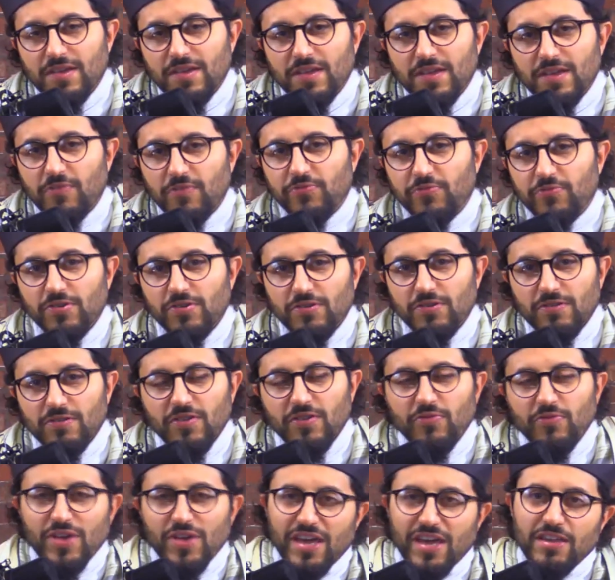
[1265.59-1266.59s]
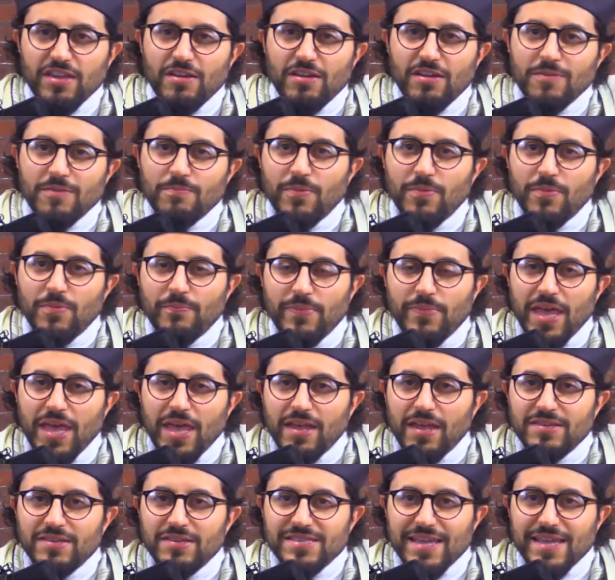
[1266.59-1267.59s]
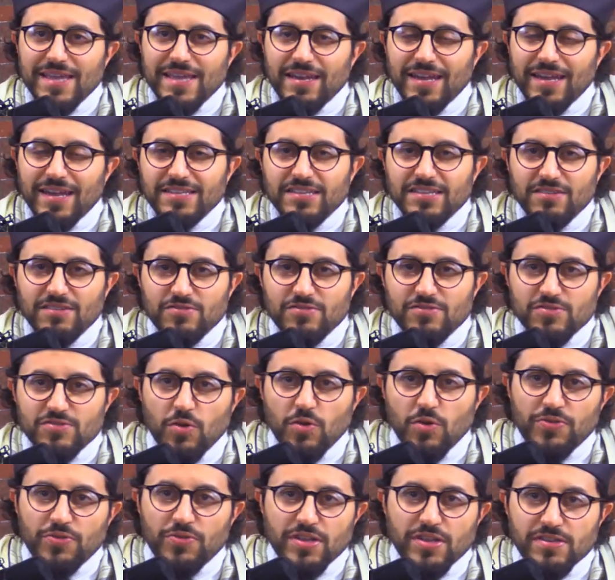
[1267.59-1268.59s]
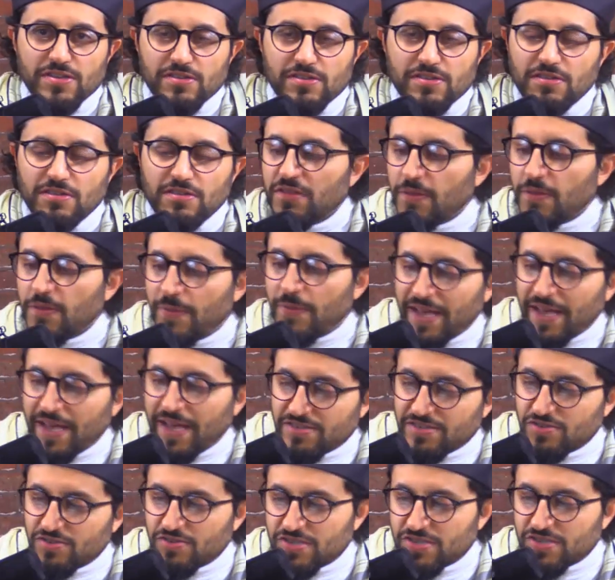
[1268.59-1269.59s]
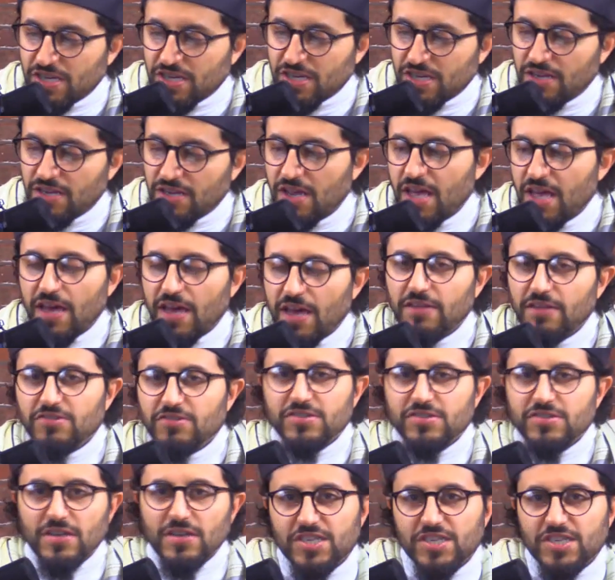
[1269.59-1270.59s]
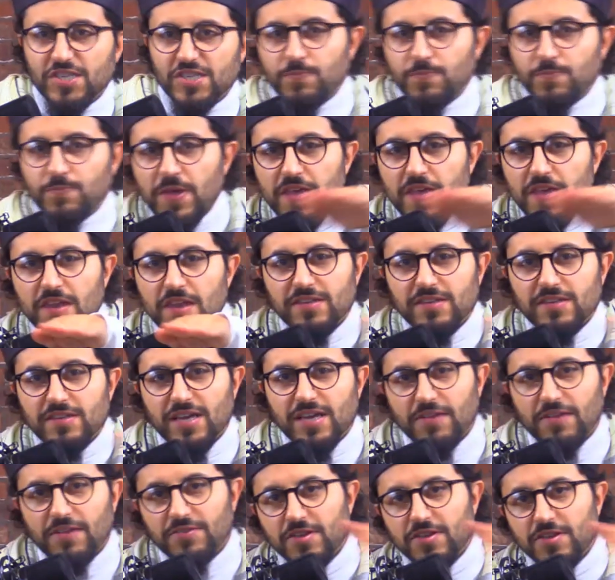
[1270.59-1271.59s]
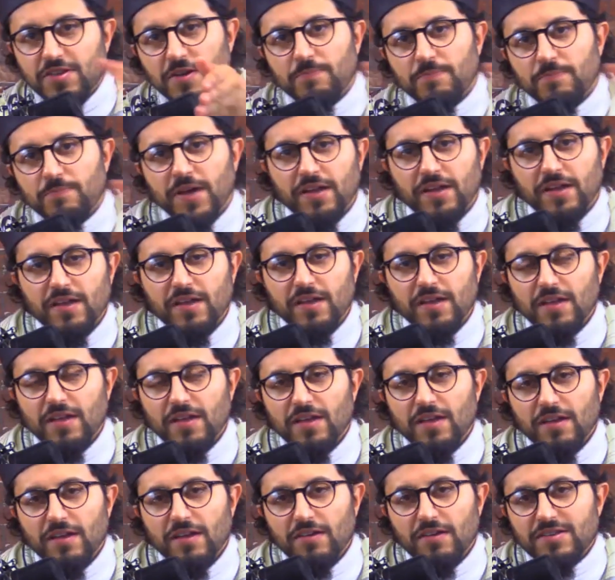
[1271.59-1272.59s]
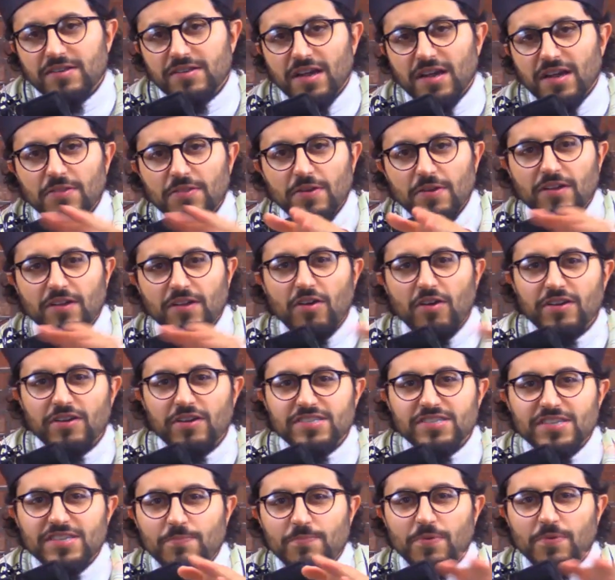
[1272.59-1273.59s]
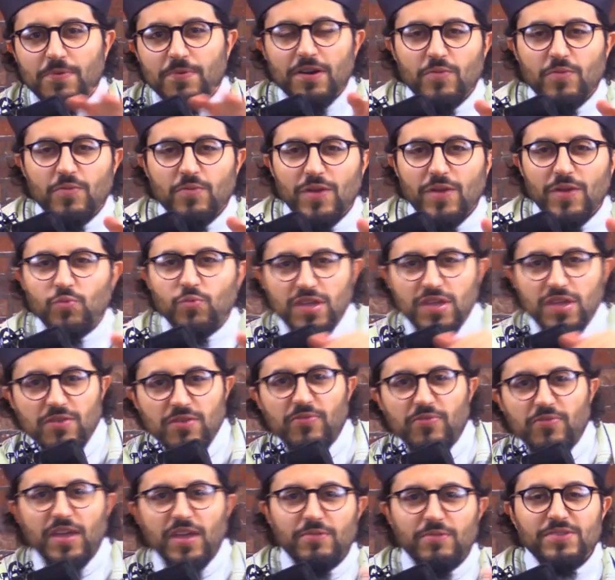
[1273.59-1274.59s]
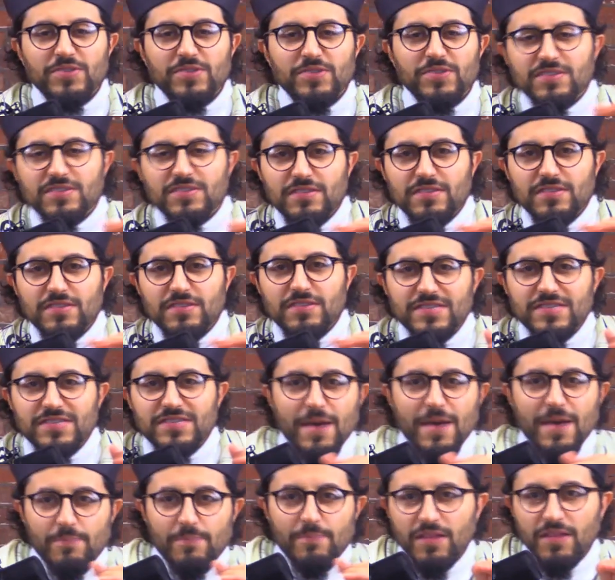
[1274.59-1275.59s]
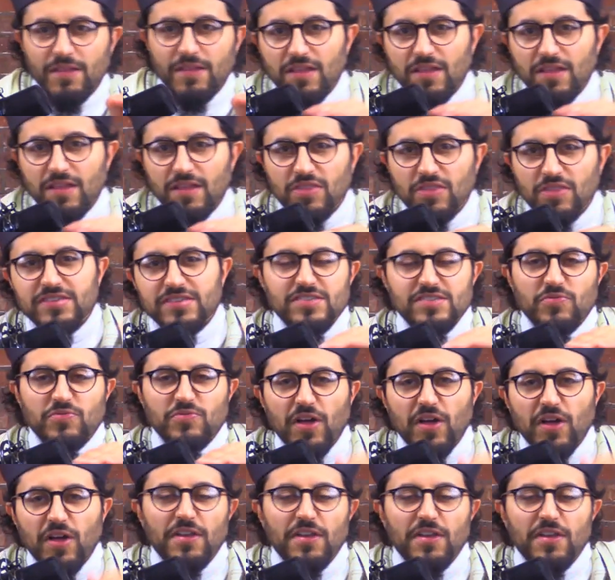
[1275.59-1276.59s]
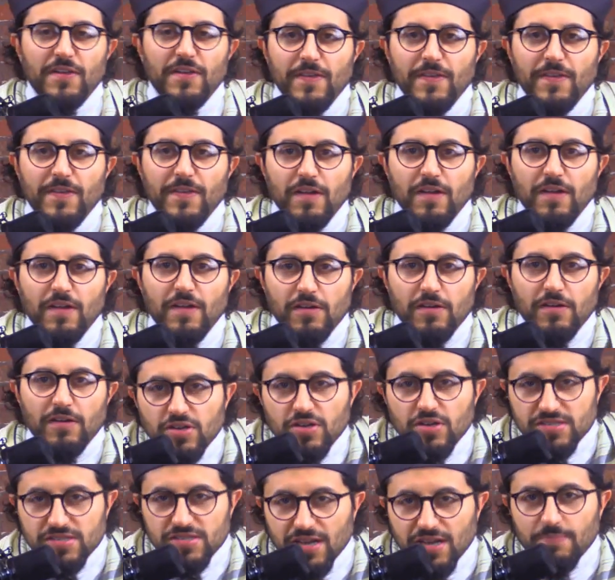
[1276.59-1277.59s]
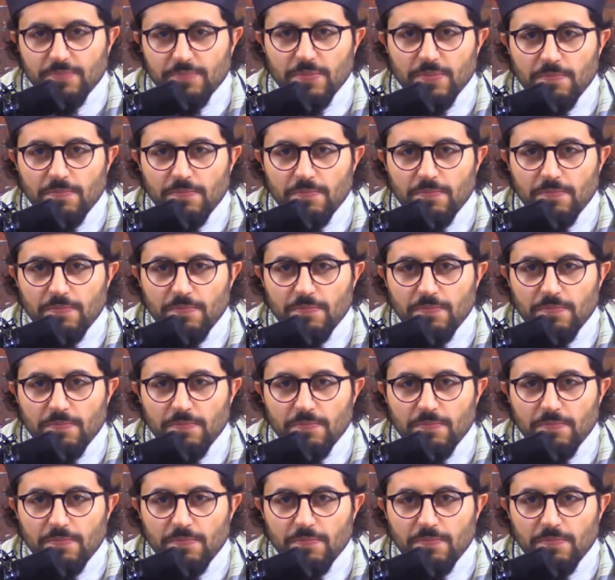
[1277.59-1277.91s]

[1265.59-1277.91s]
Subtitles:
If you had a young man, he's 19 years old, and you're in the passenger seat, and your son is speeding down the turnpike or down the Garden State Parkway and weaving because he's happy, he thinks it's fun. Aren't you going to stop him?